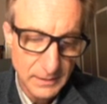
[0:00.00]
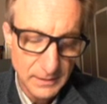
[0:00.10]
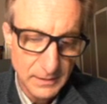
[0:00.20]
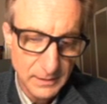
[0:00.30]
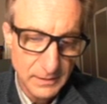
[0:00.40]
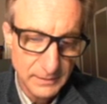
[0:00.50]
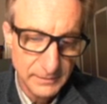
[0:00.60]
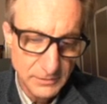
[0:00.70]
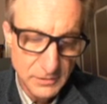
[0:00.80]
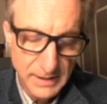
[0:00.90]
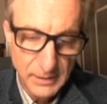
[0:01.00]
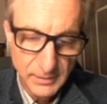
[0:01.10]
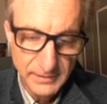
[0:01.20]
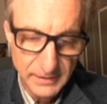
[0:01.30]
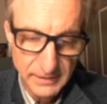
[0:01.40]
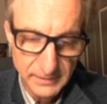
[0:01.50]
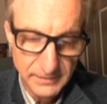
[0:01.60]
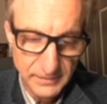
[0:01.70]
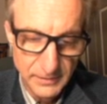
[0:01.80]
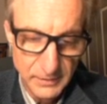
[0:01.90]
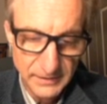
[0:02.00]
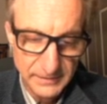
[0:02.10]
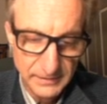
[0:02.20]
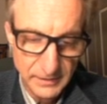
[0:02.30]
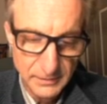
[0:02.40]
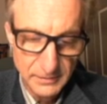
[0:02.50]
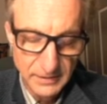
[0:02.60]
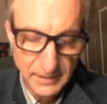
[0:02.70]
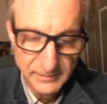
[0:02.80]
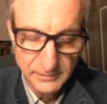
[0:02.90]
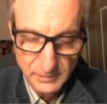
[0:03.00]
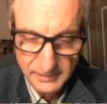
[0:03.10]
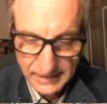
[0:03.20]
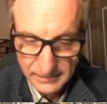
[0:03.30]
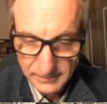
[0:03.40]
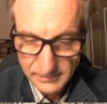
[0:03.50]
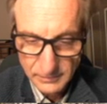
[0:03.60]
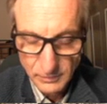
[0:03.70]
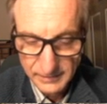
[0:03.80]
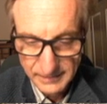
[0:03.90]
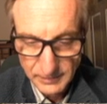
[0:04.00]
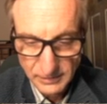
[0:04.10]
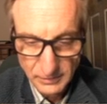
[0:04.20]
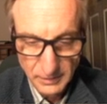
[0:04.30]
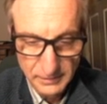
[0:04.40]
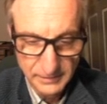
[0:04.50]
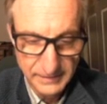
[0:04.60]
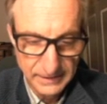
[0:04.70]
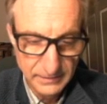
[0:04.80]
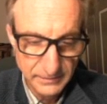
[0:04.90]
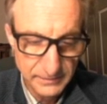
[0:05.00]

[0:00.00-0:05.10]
So 2 hours is 3,600 times 2 seconds, or 7,200 seconds.